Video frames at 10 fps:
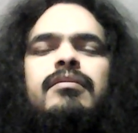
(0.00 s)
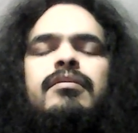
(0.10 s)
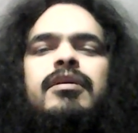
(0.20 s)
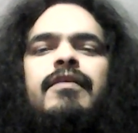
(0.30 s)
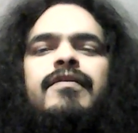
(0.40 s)

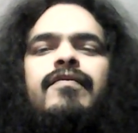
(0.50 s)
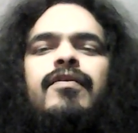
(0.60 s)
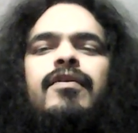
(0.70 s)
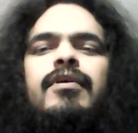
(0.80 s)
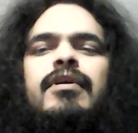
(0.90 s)
Chapter
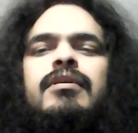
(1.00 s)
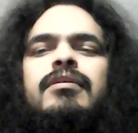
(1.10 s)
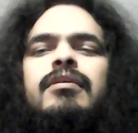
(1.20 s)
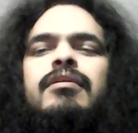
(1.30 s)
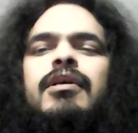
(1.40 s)
4
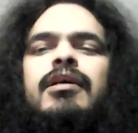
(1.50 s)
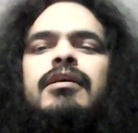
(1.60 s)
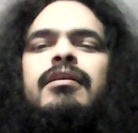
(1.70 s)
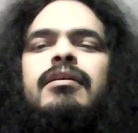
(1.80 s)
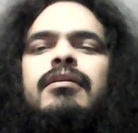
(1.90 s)
is the
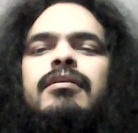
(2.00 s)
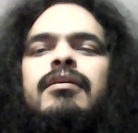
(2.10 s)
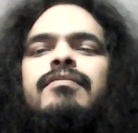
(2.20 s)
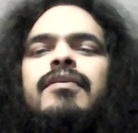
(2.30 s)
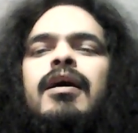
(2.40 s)
goodness
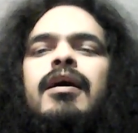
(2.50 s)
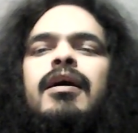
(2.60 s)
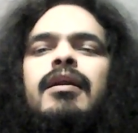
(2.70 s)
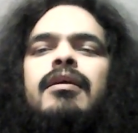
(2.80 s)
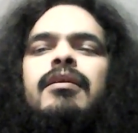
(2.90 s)
of
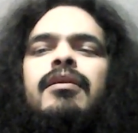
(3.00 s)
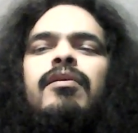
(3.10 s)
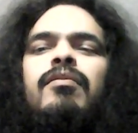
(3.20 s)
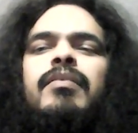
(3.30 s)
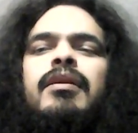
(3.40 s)
God in
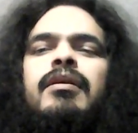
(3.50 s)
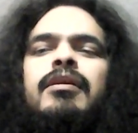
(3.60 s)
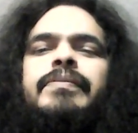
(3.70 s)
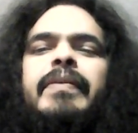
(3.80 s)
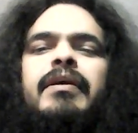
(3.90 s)
human
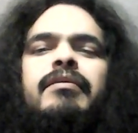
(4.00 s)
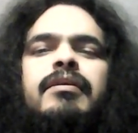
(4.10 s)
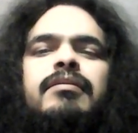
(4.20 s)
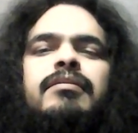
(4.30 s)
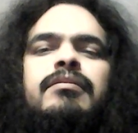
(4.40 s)

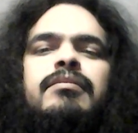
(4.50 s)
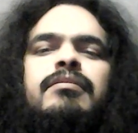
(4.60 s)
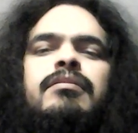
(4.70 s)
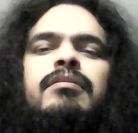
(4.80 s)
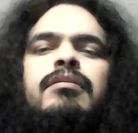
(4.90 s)
experience,
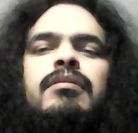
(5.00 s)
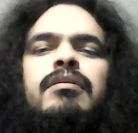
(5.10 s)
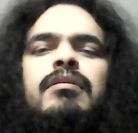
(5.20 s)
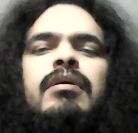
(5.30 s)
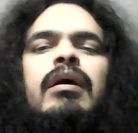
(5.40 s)

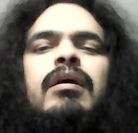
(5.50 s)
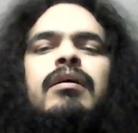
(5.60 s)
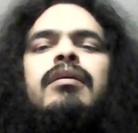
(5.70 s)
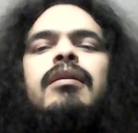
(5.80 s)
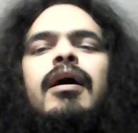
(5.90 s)

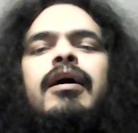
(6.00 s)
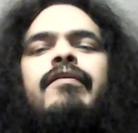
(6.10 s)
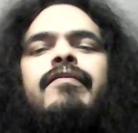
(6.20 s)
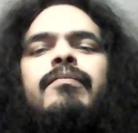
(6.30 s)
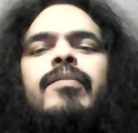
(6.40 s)

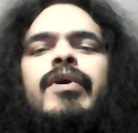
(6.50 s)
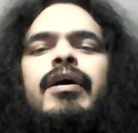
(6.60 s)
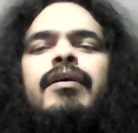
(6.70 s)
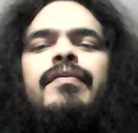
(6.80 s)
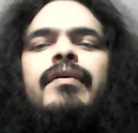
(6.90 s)
life,
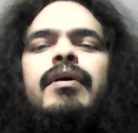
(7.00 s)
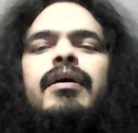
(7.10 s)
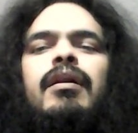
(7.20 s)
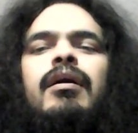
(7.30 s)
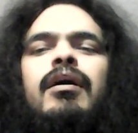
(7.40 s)
breath,
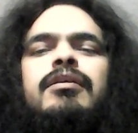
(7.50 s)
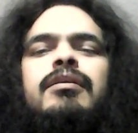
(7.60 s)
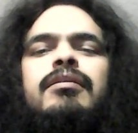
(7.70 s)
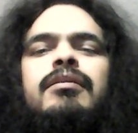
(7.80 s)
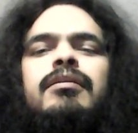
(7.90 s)
and
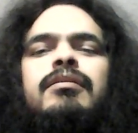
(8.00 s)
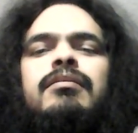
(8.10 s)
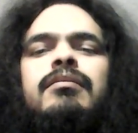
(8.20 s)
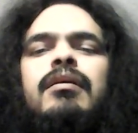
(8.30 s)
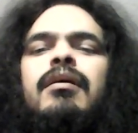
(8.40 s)
consciousness,
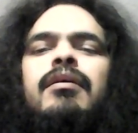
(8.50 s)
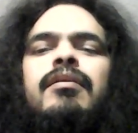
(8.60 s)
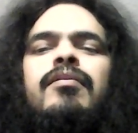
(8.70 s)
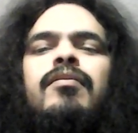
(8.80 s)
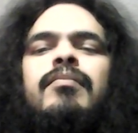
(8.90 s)

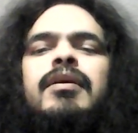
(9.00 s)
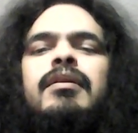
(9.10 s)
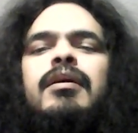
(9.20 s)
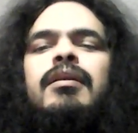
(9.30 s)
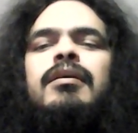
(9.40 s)
human
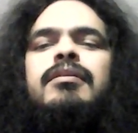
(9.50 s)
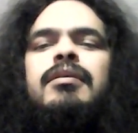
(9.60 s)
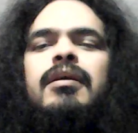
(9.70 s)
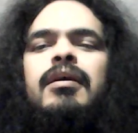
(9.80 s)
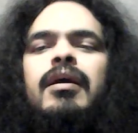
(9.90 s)

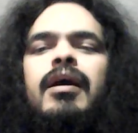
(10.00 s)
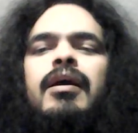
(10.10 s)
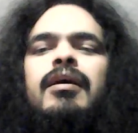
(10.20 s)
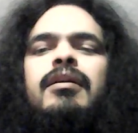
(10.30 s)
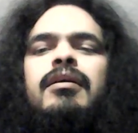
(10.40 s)
dignity
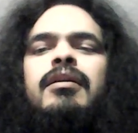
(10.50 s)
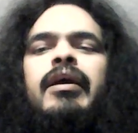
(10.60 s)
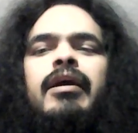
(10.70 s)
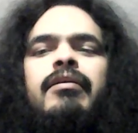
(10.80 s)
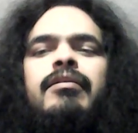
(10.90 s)
and
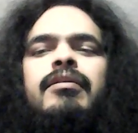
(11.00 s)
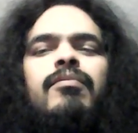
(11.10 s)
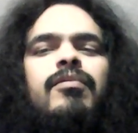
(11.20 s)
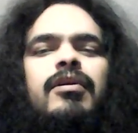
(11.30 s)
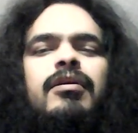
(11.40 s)
inherent
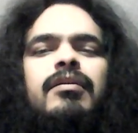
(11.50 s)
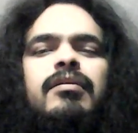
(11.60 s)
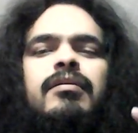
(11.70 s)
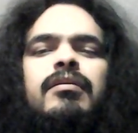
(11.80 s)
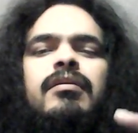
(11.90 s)
worth,
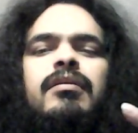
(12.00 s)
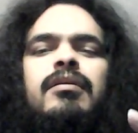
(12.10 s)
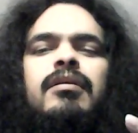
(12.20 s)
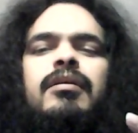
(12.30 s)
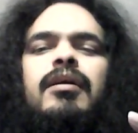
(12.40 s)

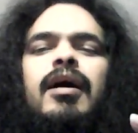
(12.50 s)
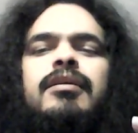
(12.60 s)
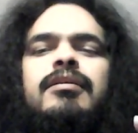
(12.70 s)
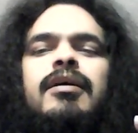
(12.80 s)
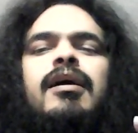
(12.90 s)

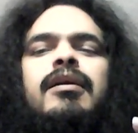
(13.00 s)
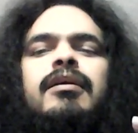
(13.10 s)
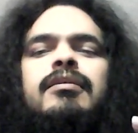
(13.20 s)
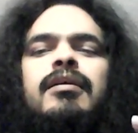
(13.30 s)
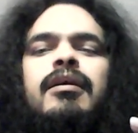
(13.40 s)
God's
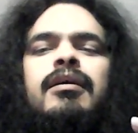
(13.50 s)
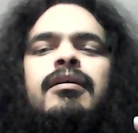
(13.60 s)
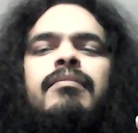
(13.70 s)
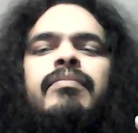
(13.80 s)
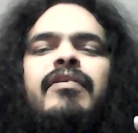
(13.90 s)
guidance
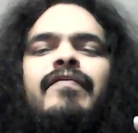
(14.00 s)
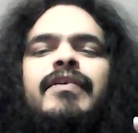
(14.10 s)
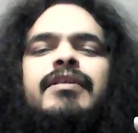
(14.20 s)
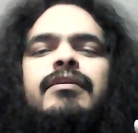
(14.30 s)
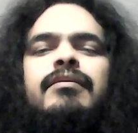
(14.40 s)
and
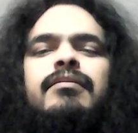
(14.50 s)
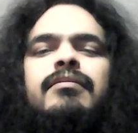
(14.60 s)
provision.